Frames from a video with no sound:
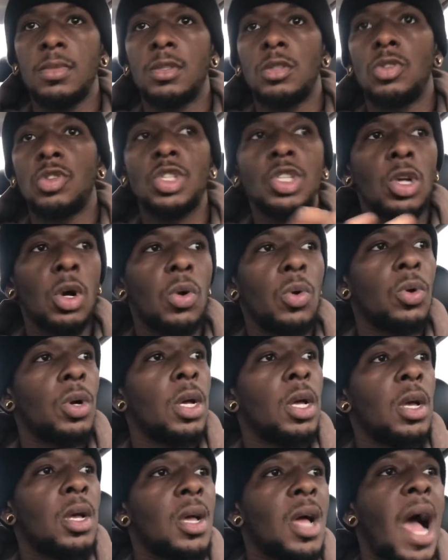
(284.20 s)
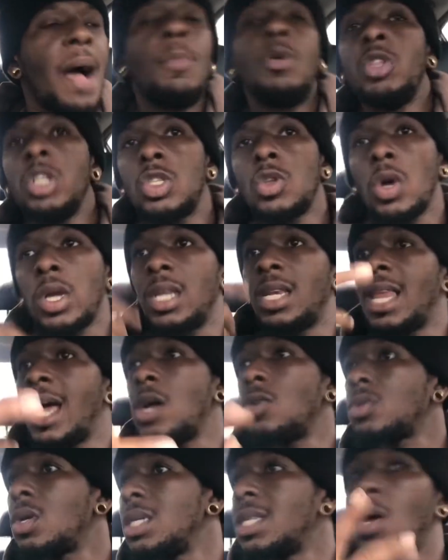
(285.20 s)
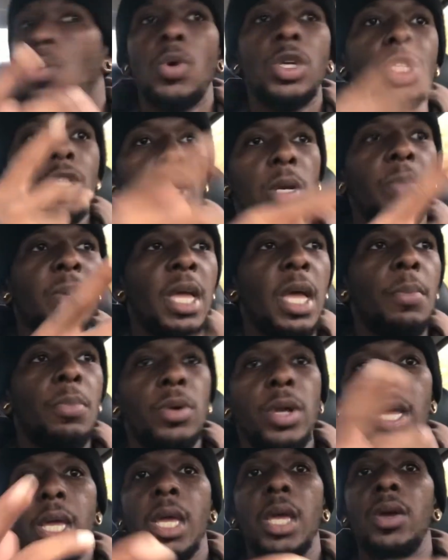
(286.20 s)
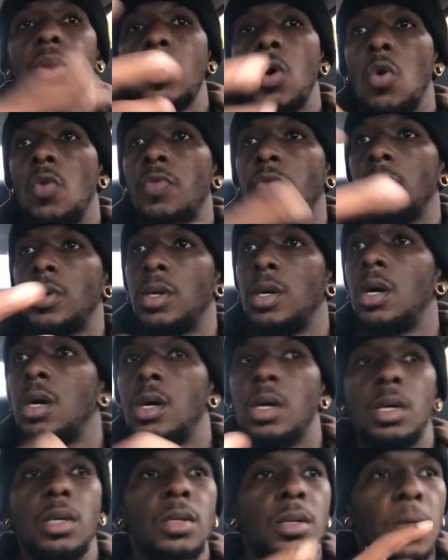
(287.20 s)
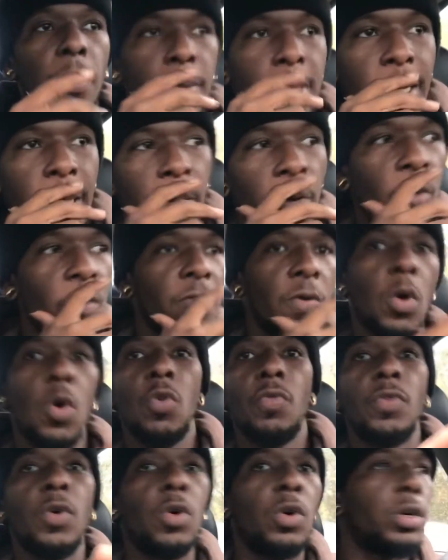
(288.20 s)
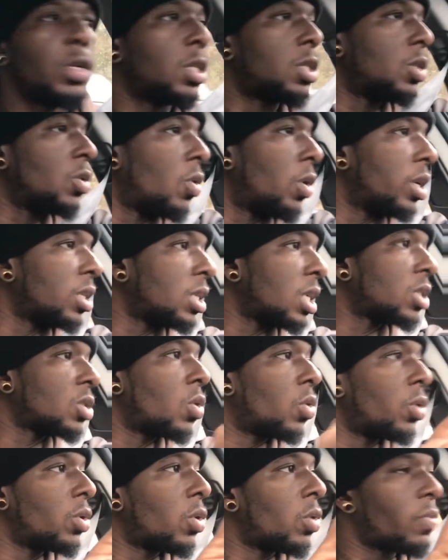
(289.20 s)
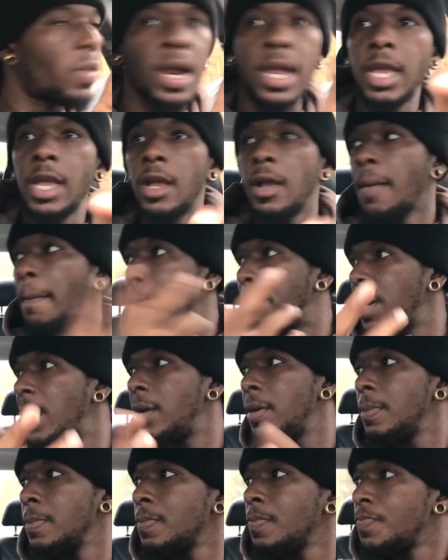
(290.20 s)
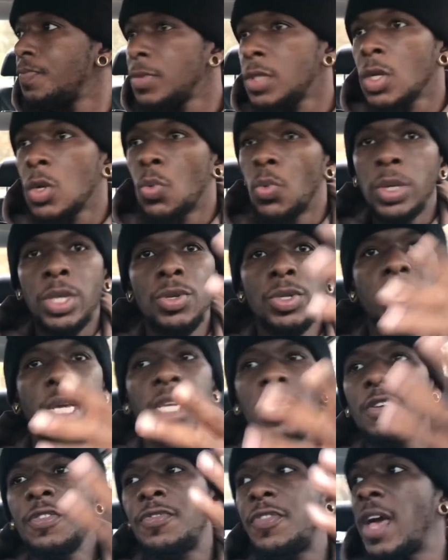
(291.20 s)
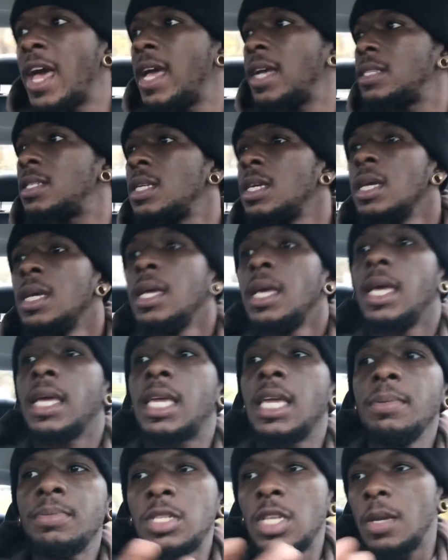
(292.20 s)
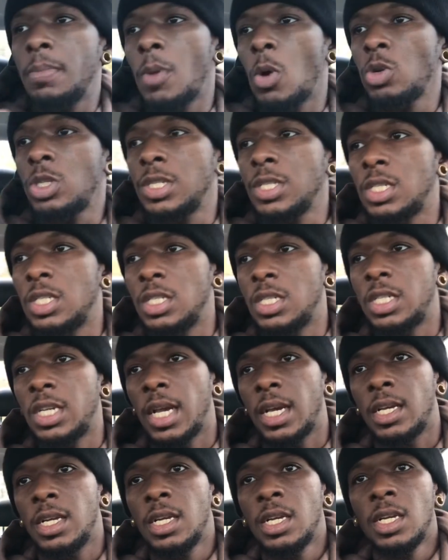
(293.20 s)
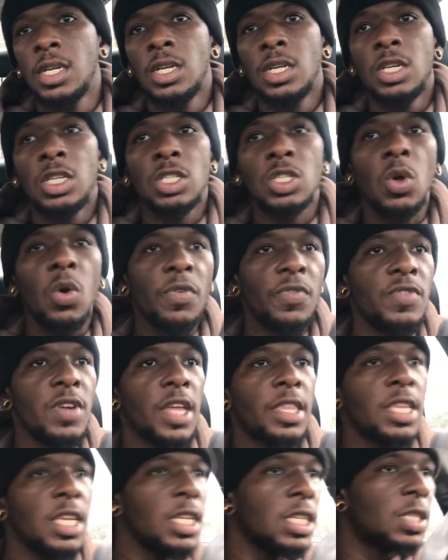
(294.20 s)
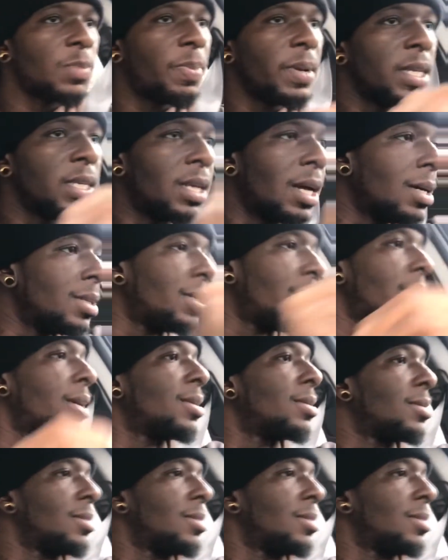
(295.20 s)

So I'm only talking loud because I want y'all to be able to hear over, uh, you know what I'm saying, over, over all this noise that's going on right here. But when you deal in facts, it keeps the emotions in check. So if nothing's been done yet,